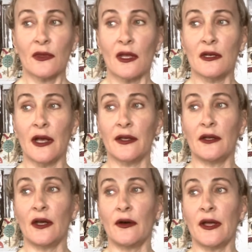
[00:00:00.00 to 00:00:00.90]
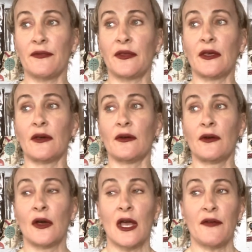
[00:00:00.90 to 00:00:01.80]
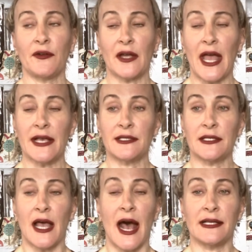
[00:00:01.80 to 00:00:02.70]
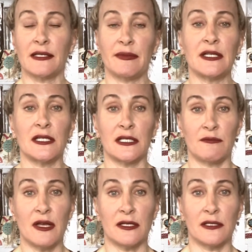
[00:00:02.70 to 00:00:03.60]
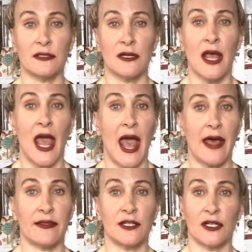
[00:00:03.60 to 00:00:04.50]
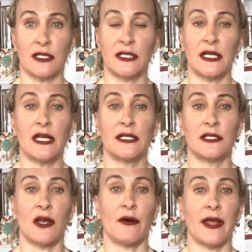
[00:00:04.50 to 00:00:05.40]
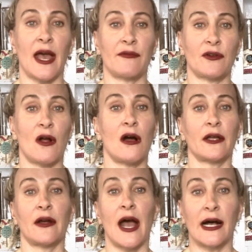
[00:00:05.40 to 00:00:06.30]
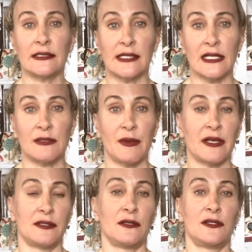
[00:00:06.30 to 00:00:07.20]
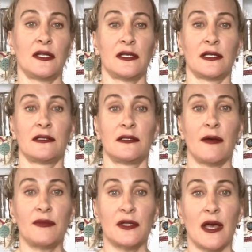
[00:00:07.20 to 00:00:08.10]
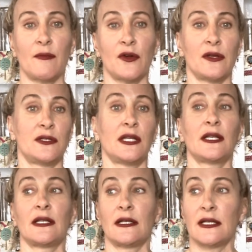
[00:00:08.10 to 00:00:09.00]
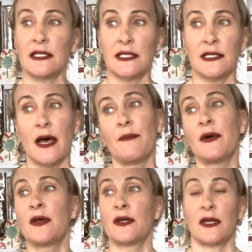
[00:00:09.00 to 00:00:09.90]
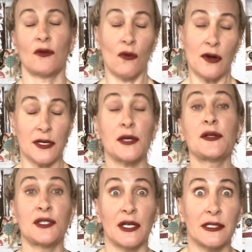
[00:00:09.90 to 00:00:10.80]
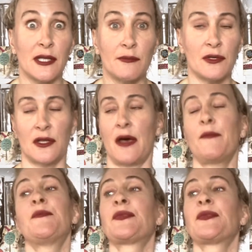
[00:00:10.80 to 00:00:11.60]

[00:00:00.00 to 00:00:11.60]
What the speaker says: Now, you know, if your case hasn't been dismissed and the trustee is going after all your assets because you didn't exempt them or you didn't list them in order to exempt them,